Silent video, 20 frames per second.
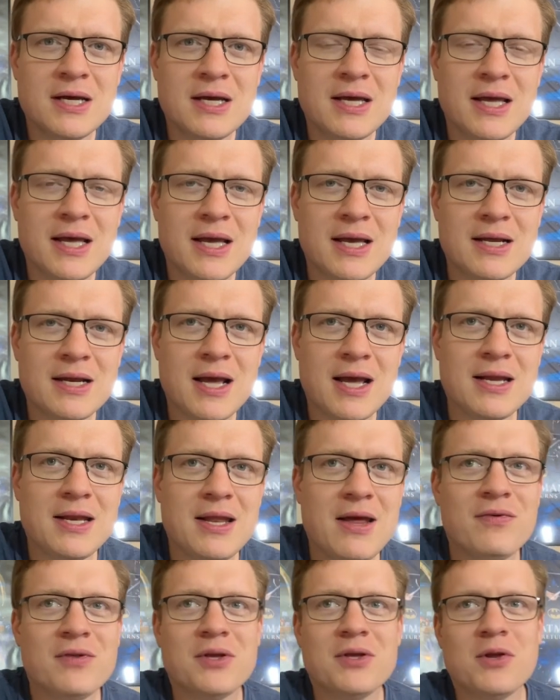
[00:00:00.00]
And I
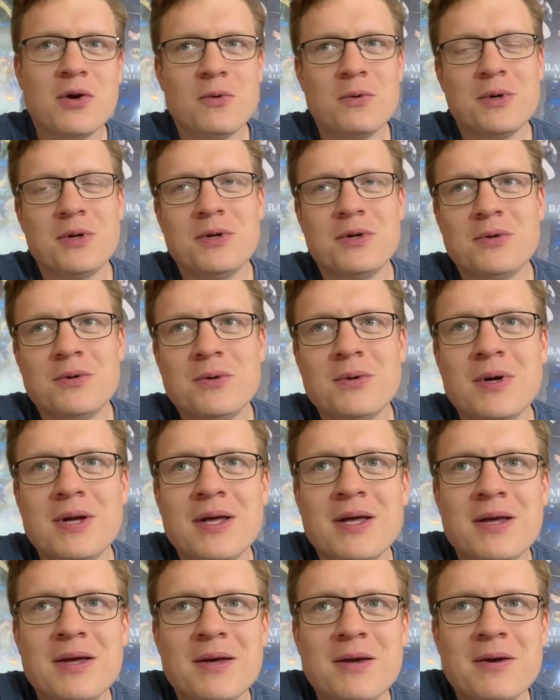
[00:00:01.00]
definitely don't want to do
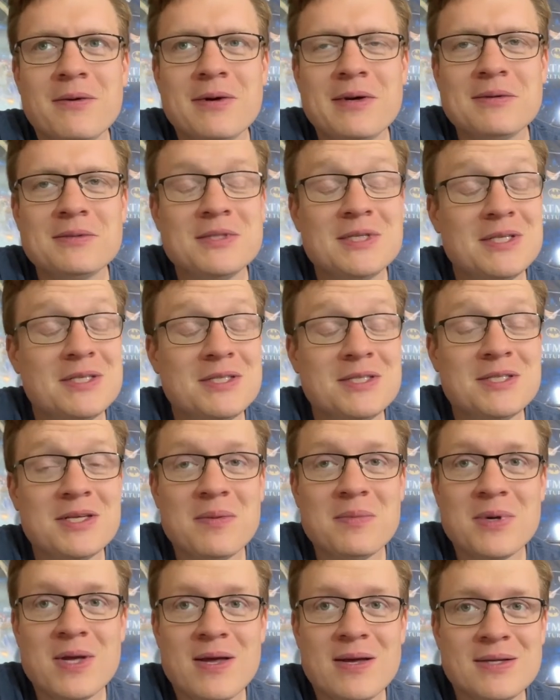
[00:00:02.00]
what I've seen
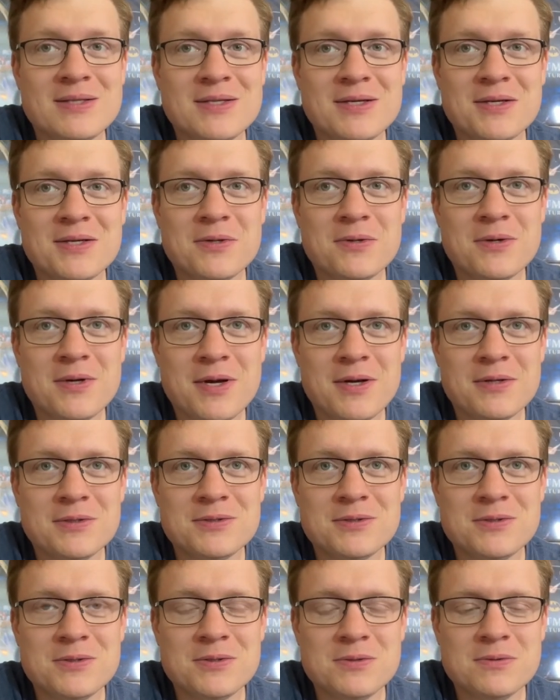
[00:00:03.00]
some content
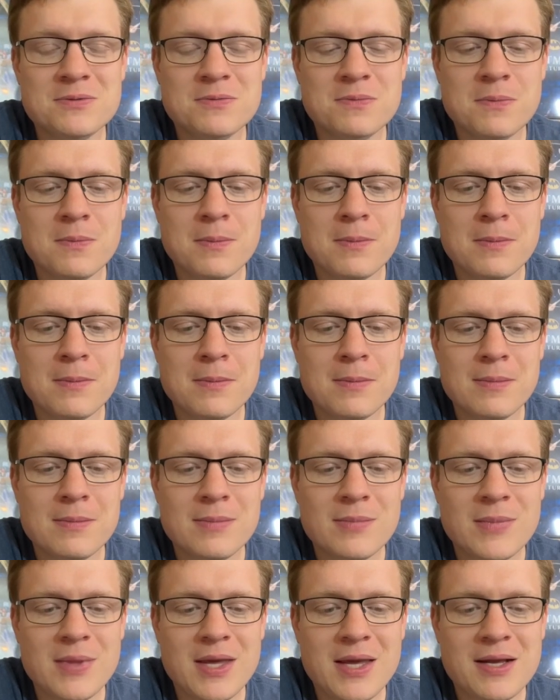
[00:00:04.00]
creators do.
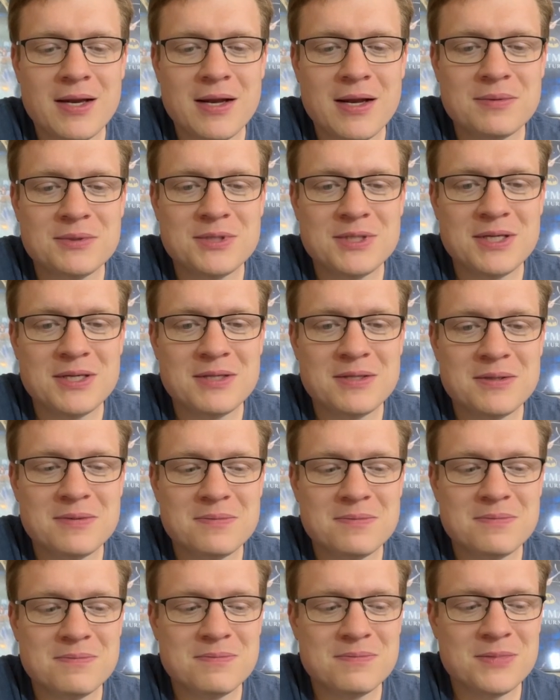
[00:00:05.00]
And I've seen
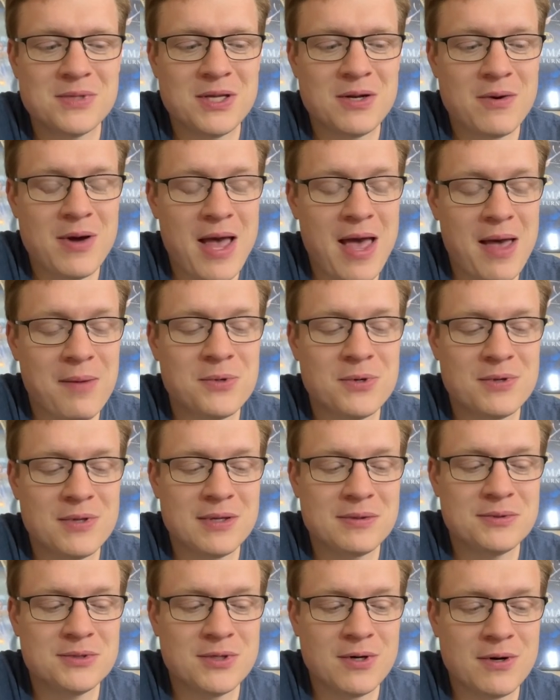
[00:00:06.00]
them, you know, after
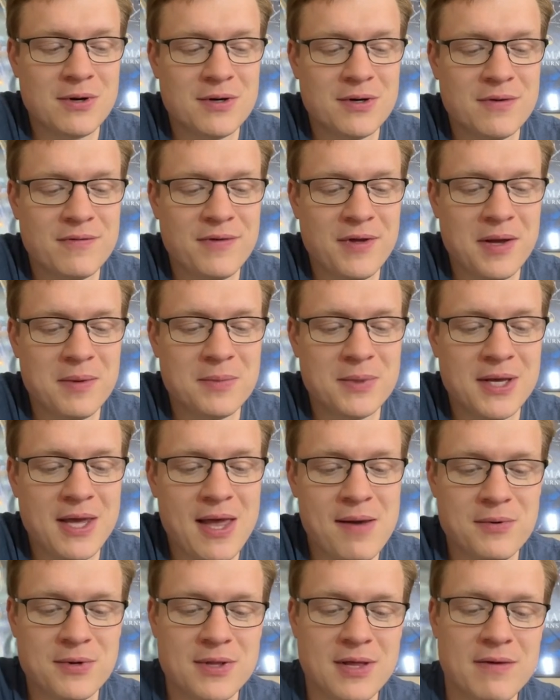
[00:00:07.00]
they've started a family,
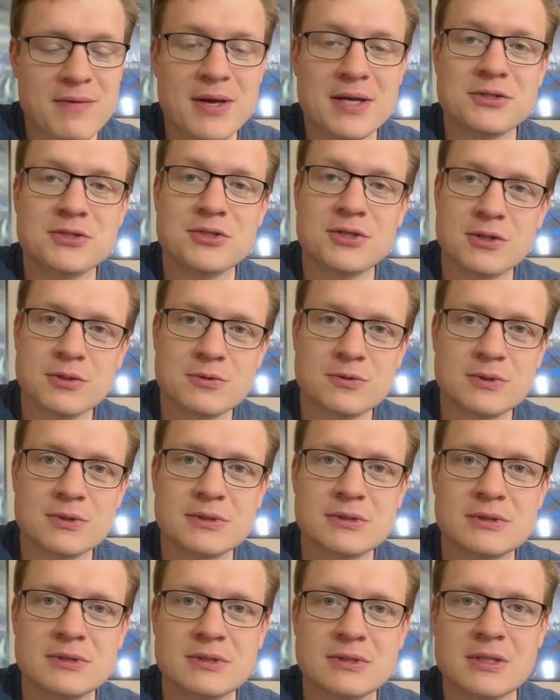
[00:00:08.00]
after they've had
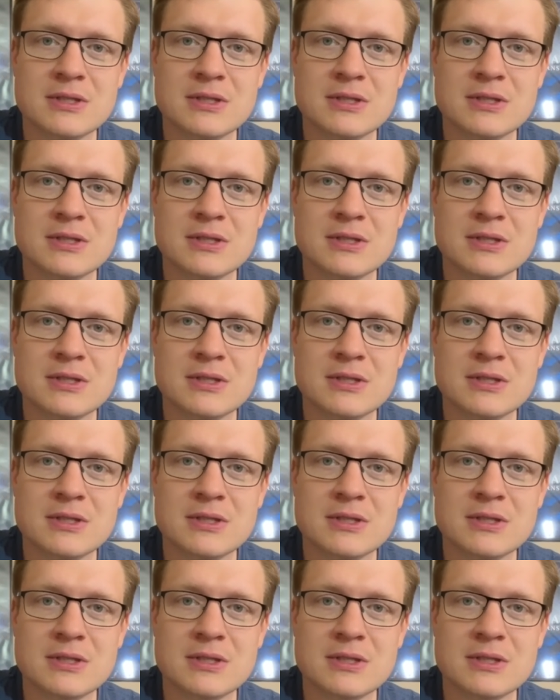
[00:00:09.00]
children,